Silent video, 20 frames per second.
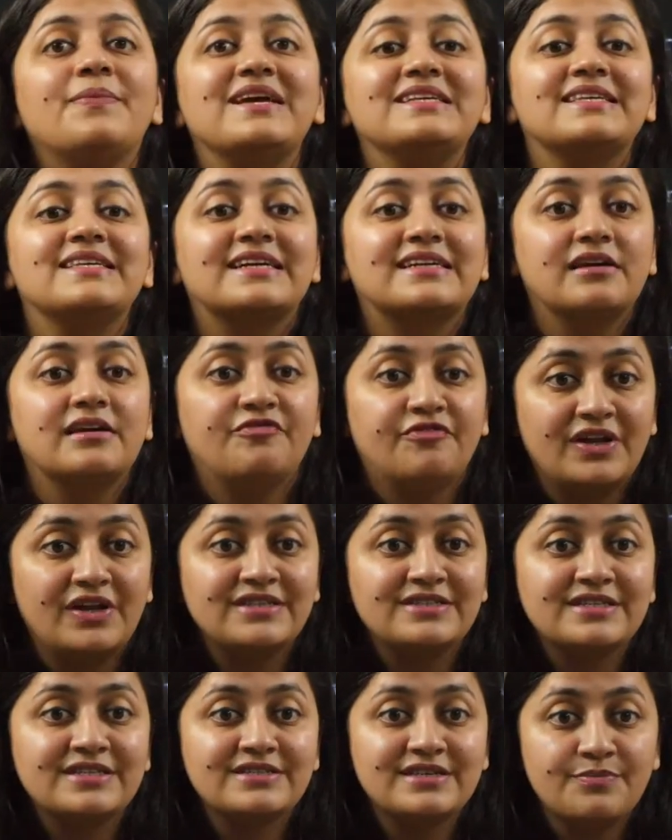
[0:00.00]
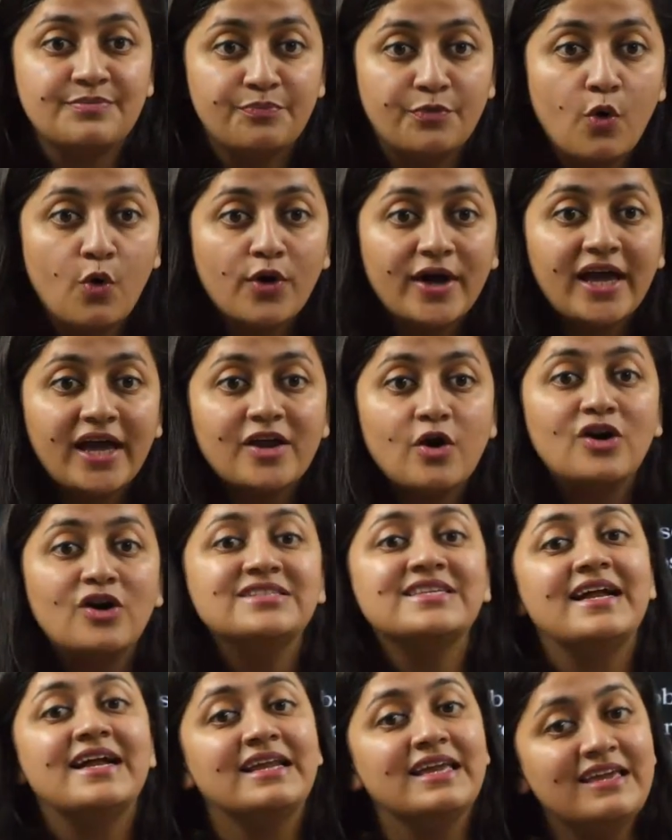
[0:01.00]
basic differences in
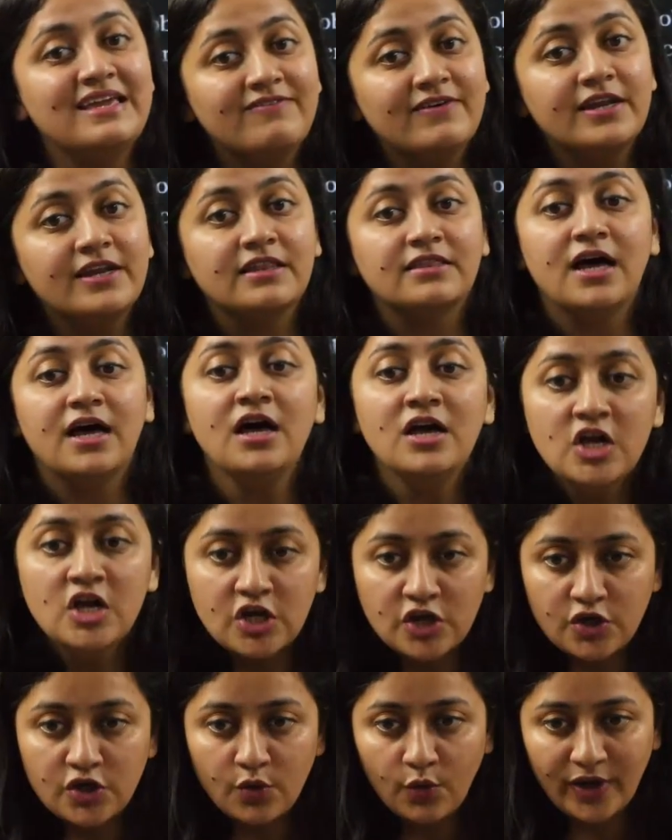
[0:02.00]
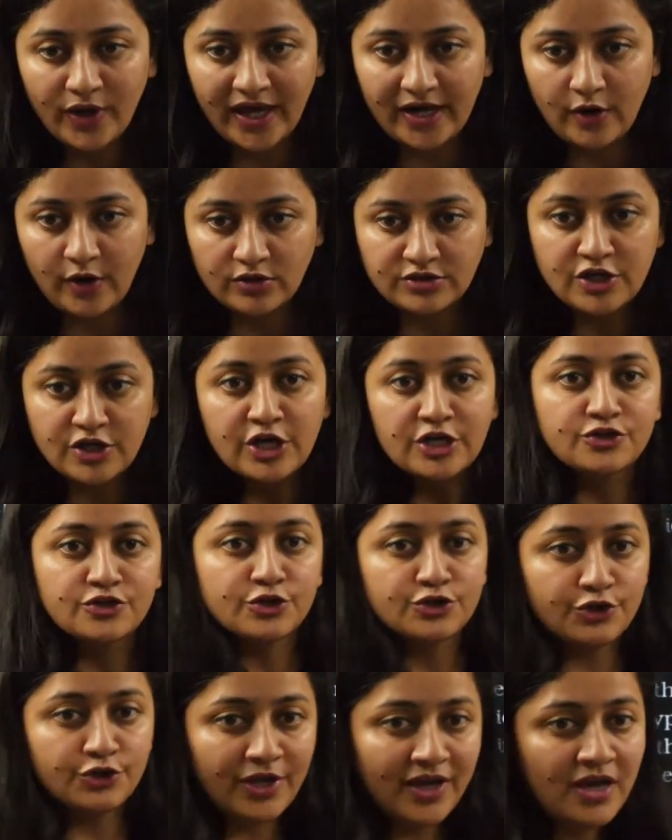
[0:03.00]
prokaryotes and even in the eukaryotes.
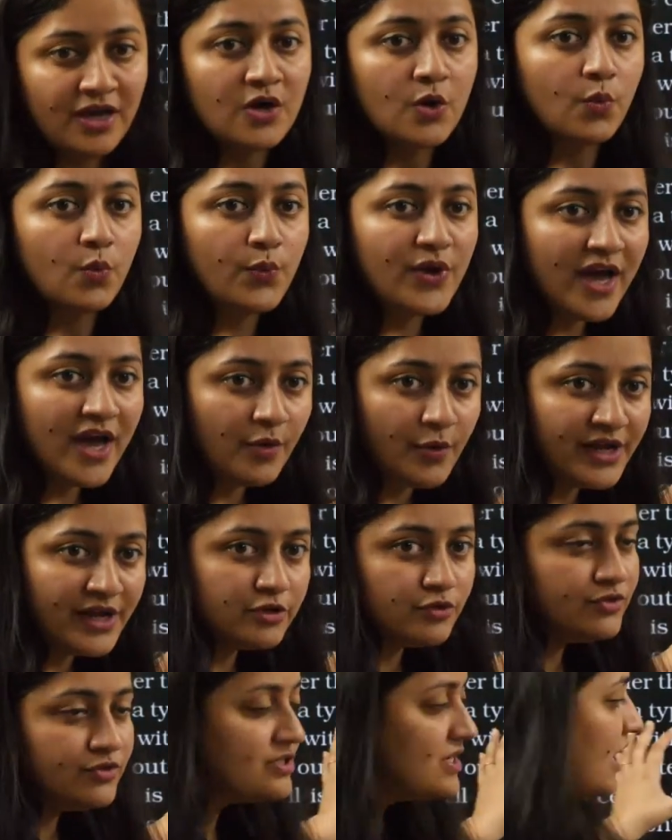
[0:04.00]
So today we are going to